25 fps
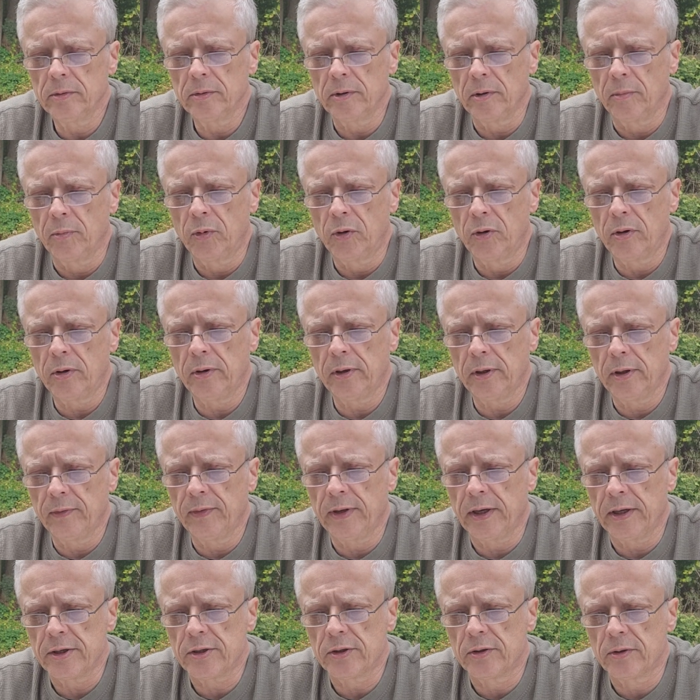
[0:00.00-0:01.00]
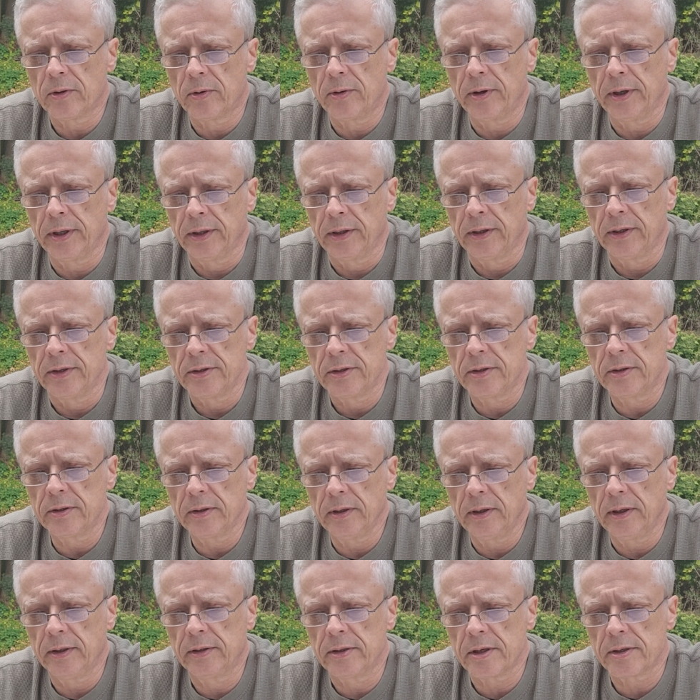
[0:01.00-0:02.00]
the moral of that story is
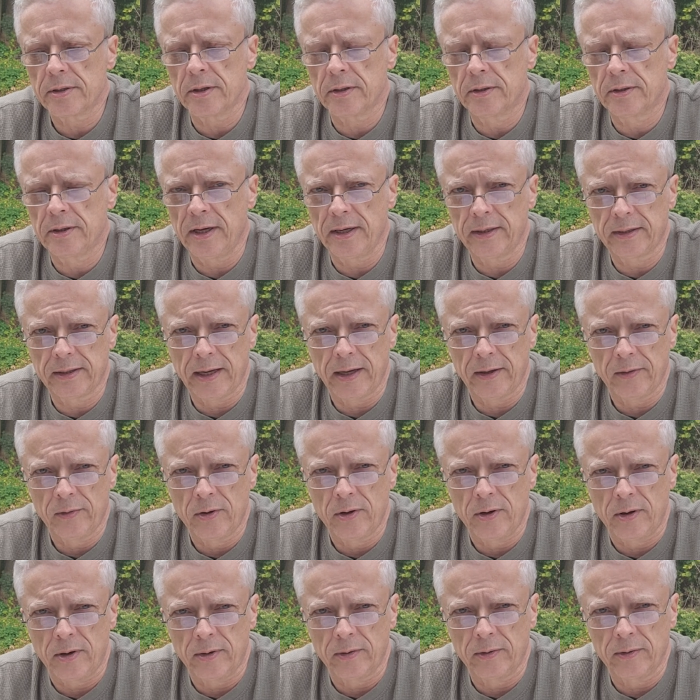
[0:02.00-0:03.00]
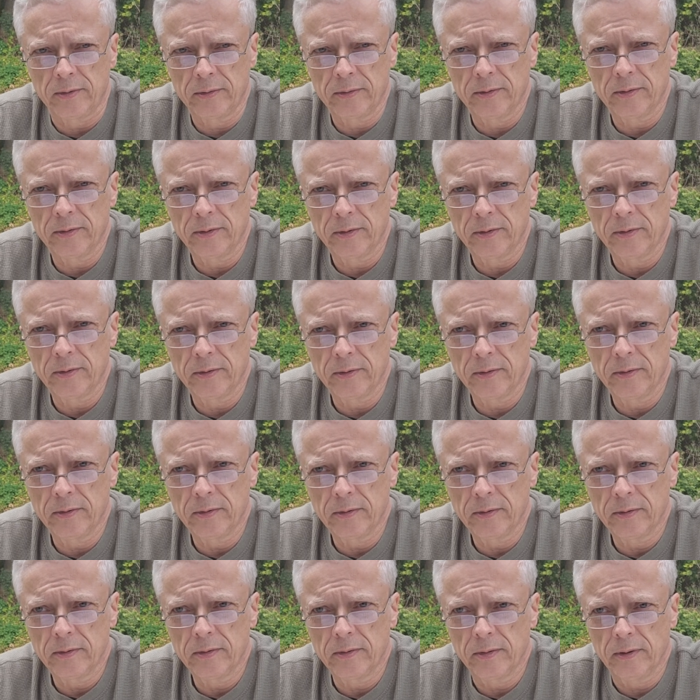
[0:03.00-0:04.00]
it doesn't take that long
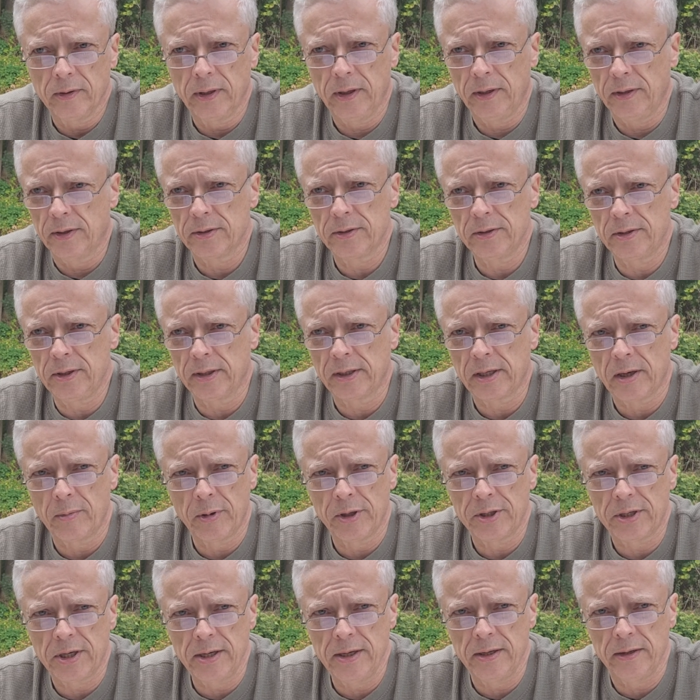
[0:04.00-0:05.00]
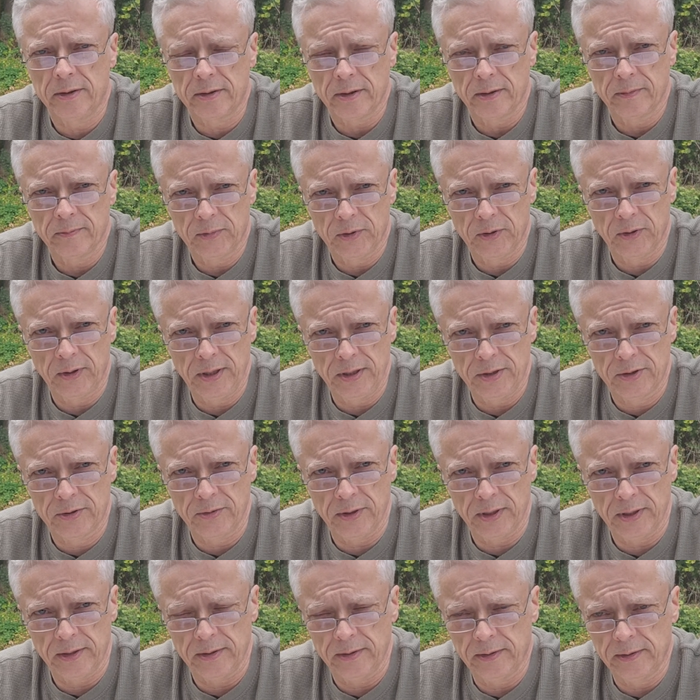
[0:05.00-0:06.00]
and doesn't take that much heat to heat
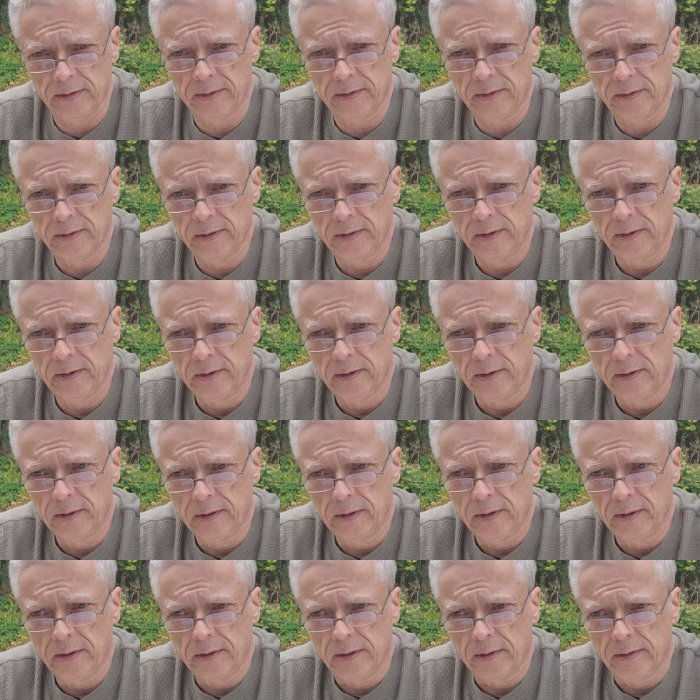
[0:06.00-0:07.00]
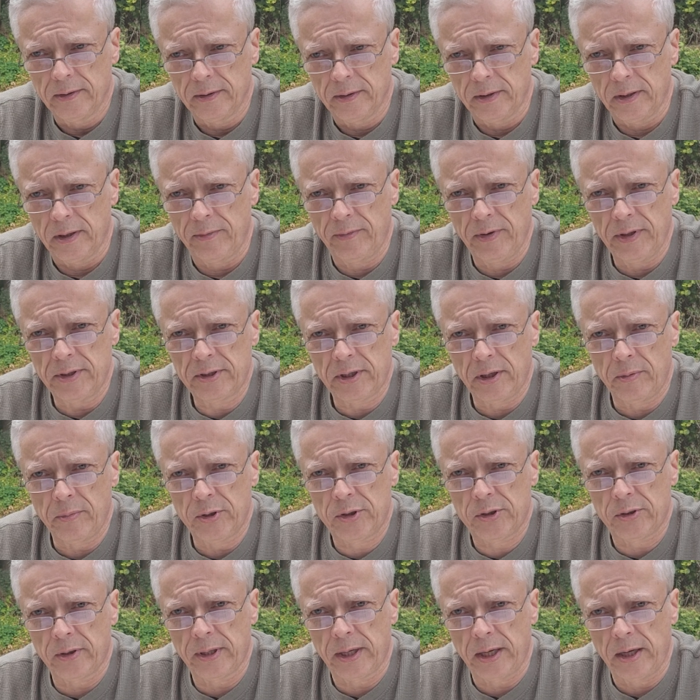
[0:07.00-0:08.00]
treat. Every
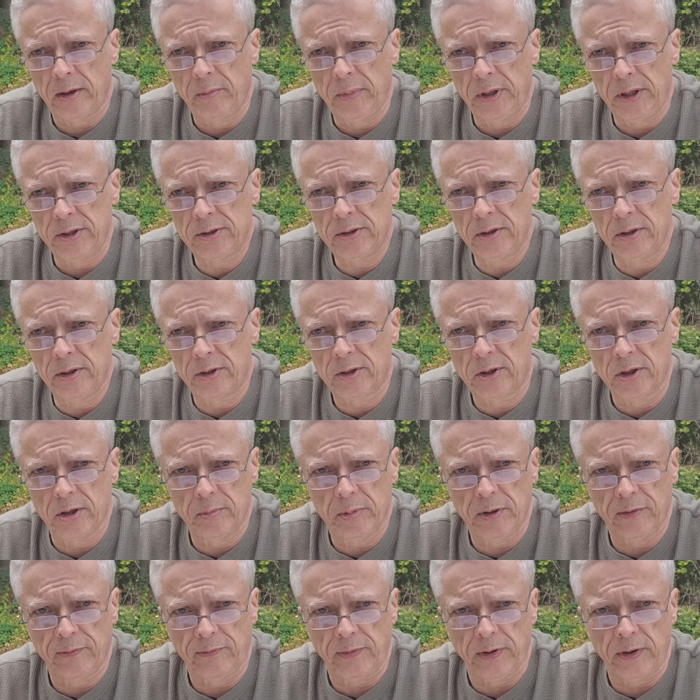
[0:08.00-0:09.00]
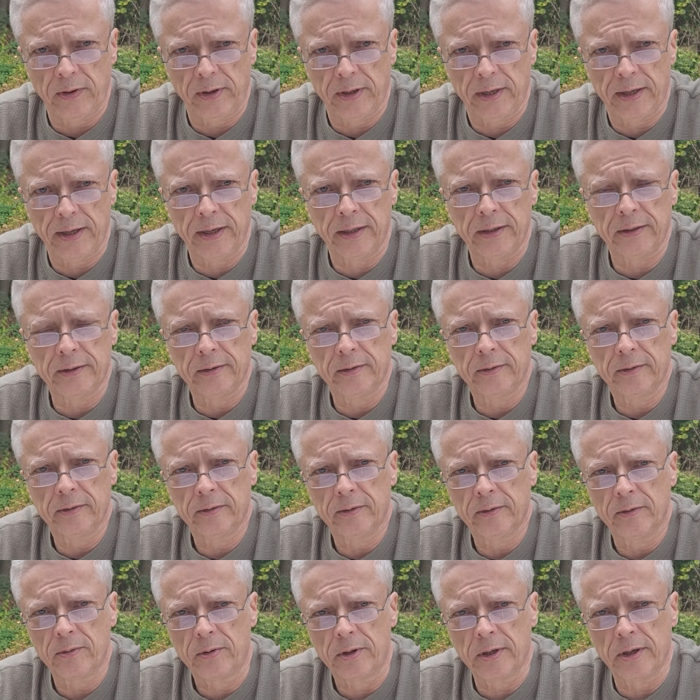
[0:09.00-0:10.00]
temperature that I mentioned is going to be Fahrenheit.
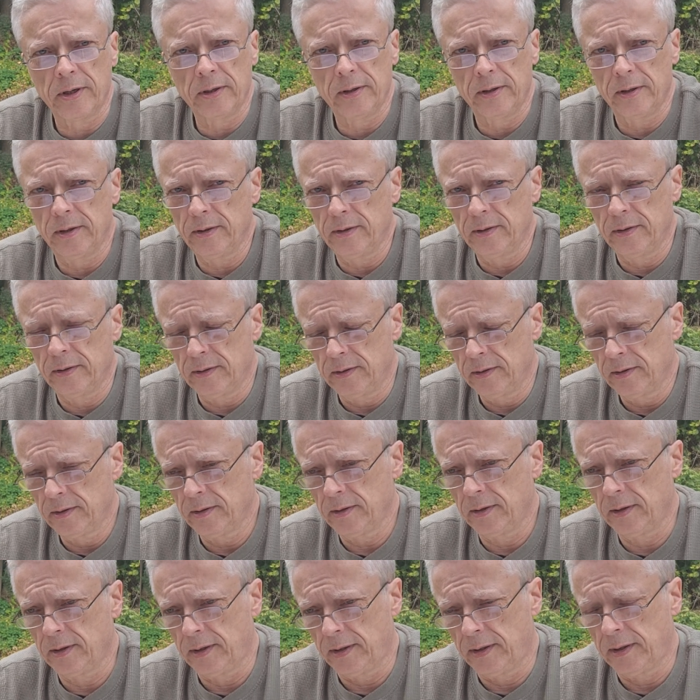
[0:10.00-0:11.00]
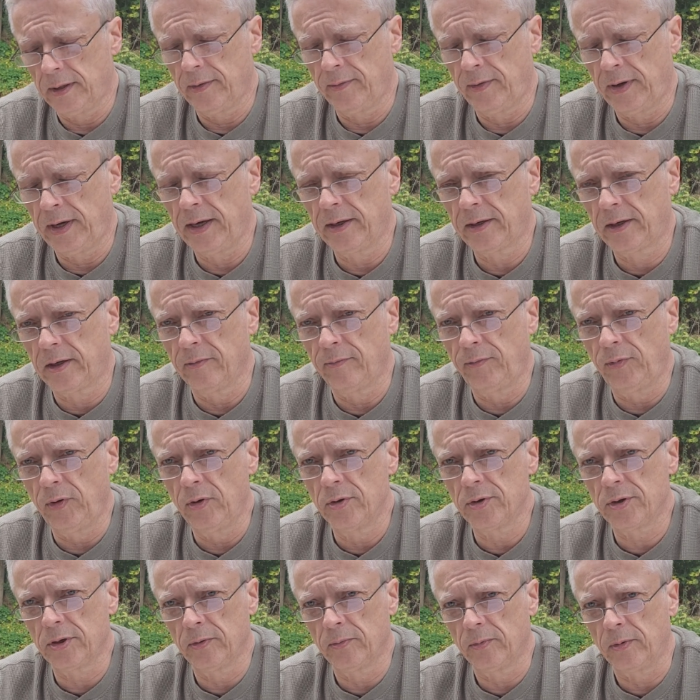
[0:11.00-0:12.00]
Okay? I've had
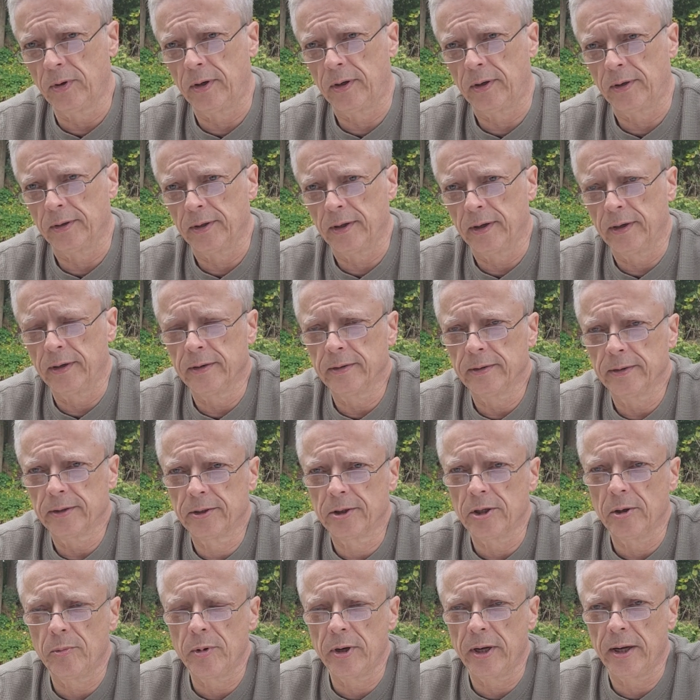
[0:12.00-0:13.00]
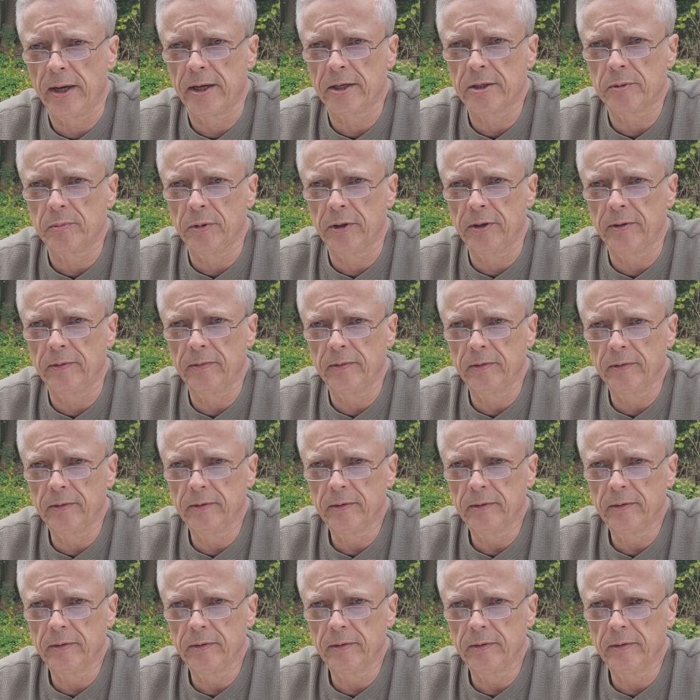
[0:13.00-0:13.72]
confusion where someone asked me